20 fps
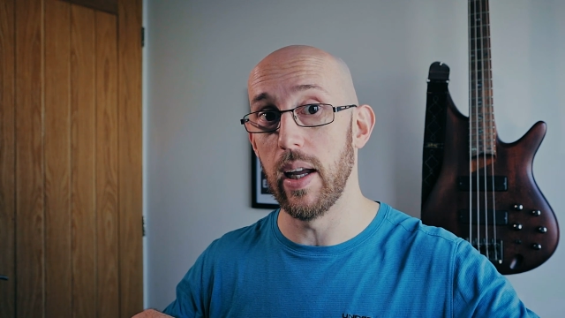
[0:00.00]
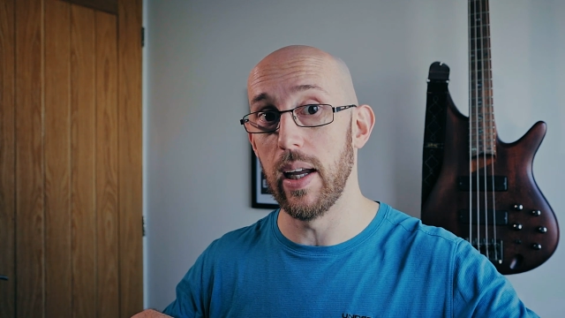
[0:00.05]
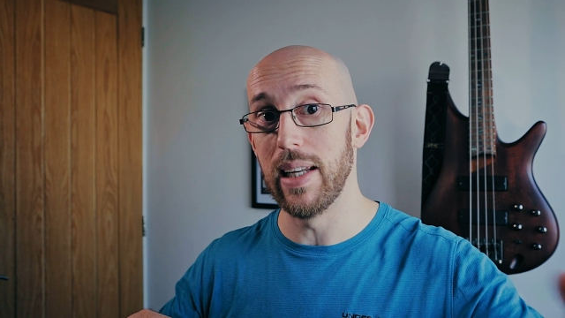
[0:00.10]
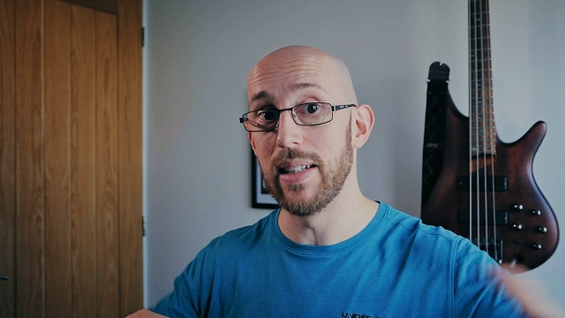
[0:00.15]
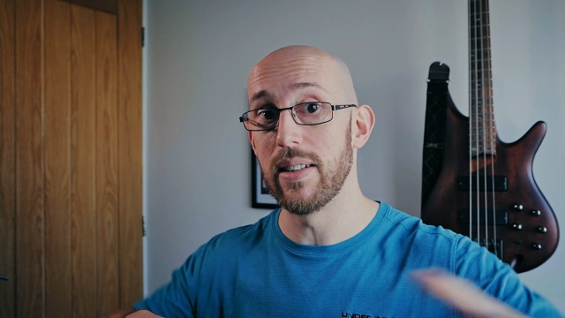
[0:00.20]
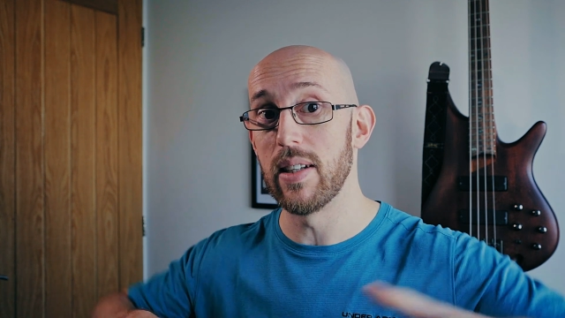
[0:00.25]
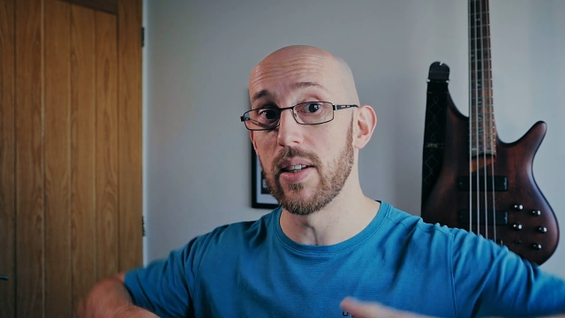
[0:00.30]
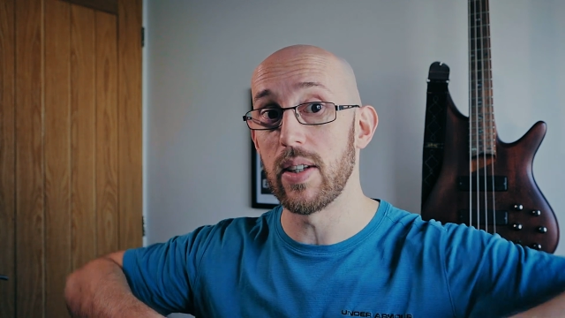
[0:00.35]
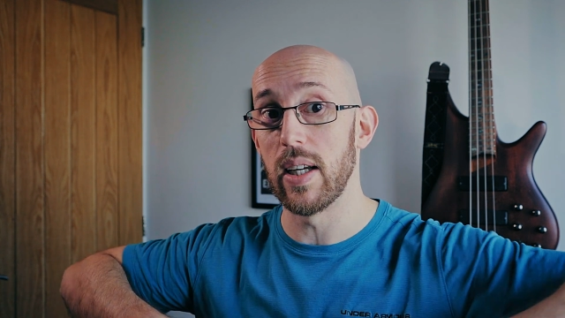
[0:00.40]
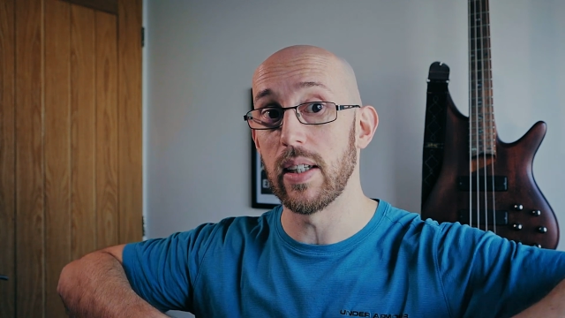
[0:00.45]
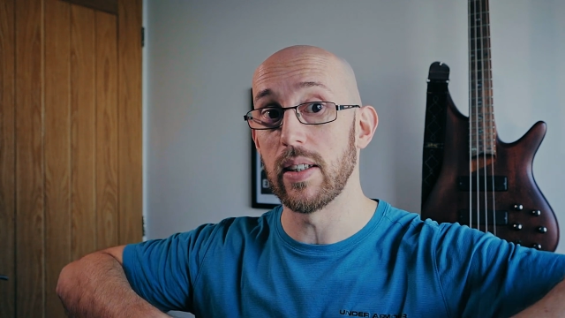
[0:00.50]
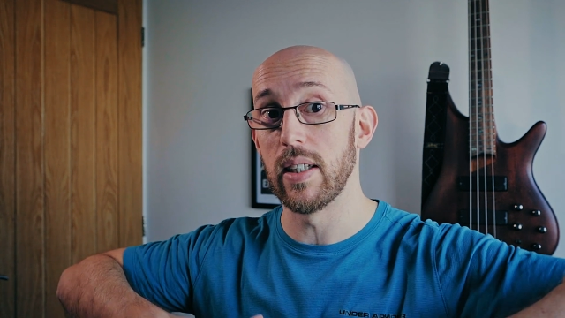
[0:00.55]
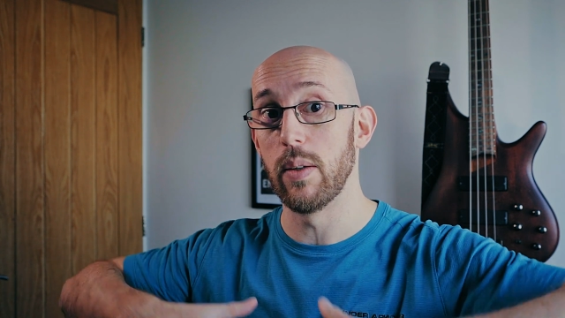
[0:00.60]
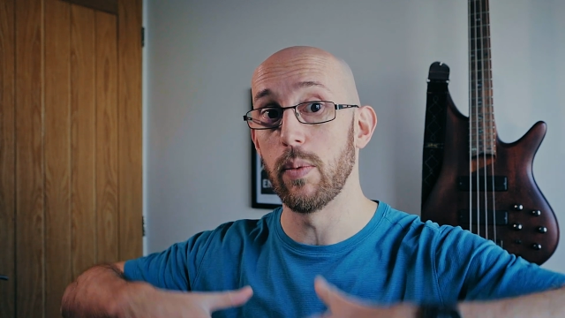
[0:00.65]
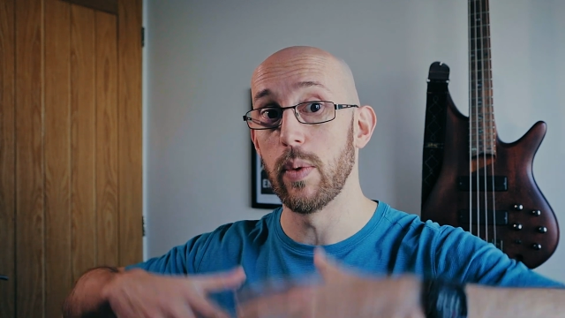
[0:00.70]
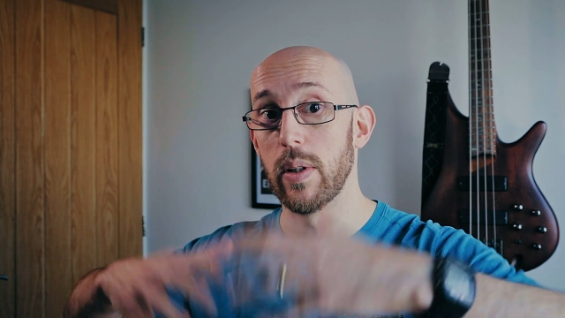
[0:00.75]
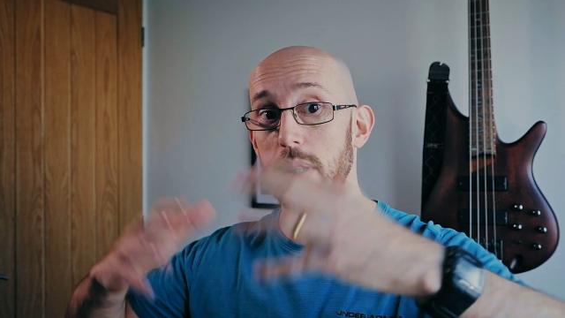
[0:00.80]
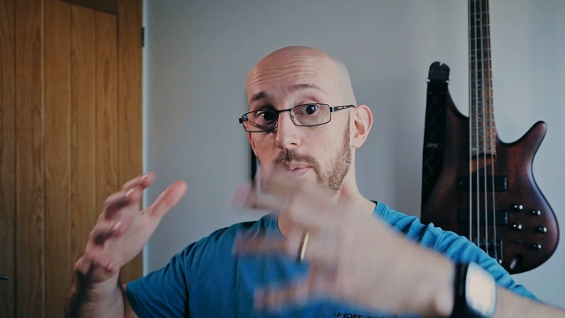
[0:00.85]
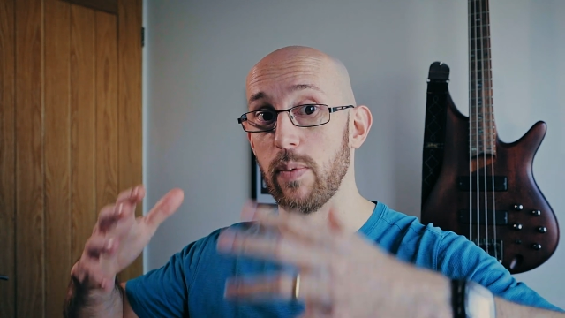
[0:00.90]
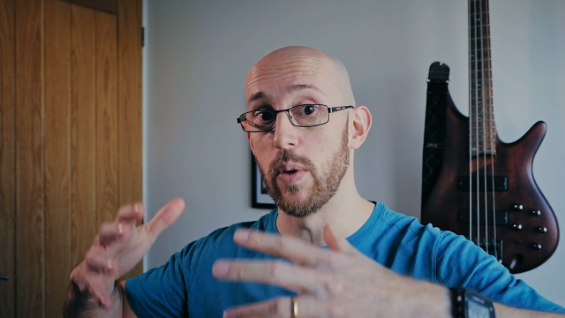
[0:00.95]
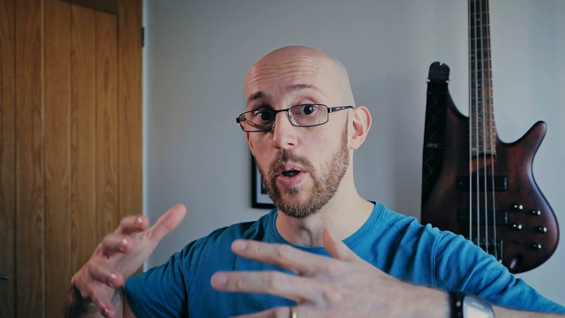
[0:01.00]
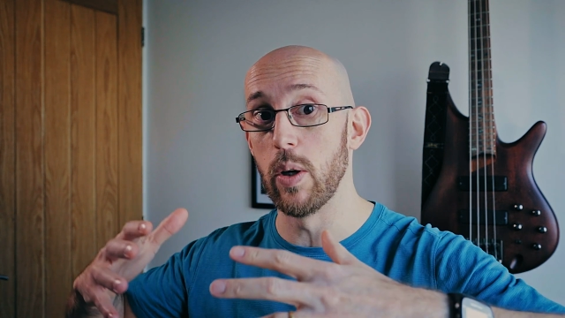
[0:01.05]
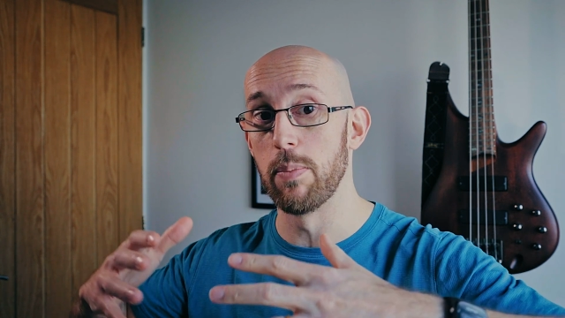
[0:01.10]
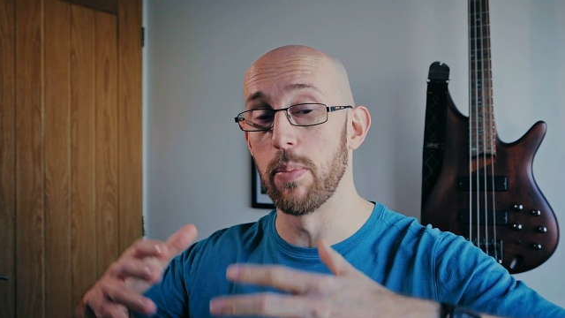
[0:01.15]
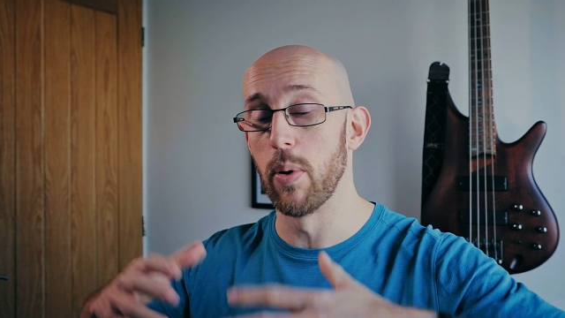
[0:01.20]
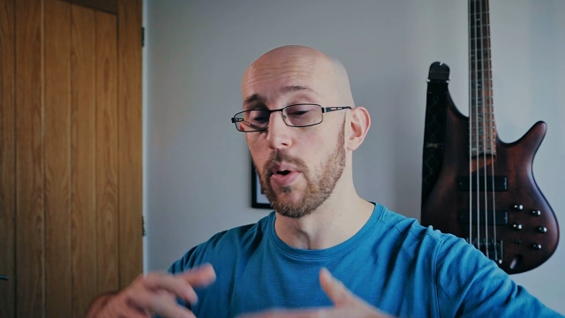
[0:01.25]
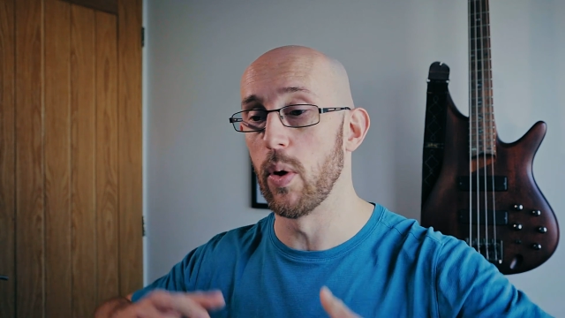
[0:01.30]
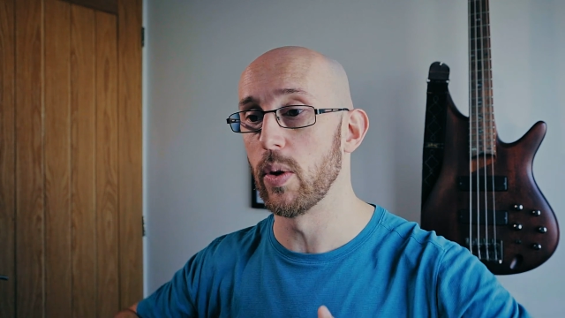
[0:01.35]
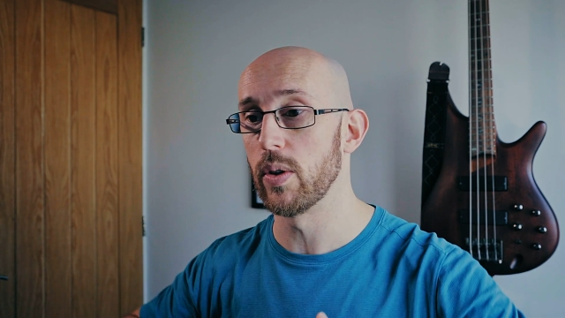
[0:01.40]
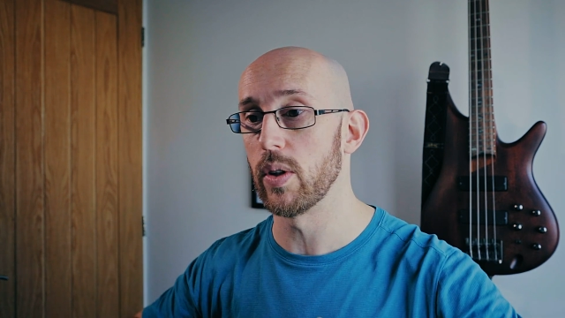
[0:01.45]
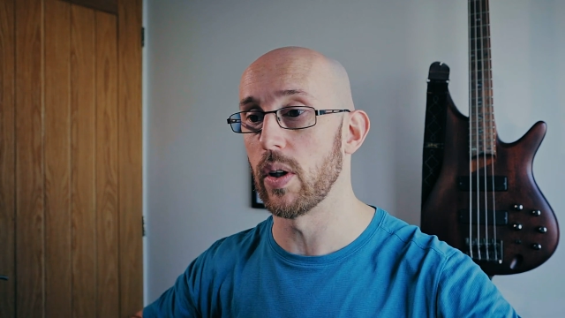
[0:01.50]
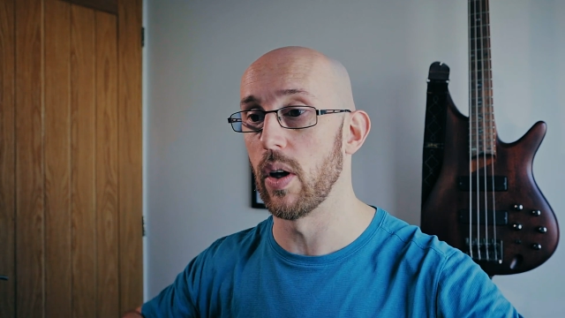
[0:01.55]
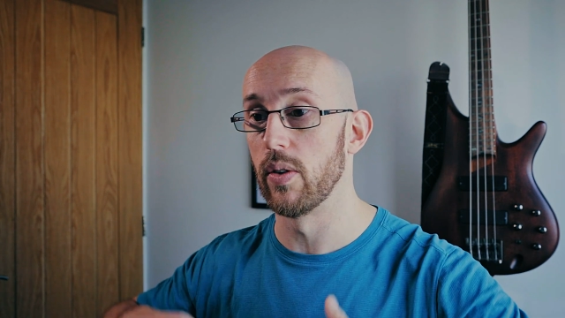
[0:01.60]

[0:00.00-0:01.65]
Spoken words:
intersecting with the viewport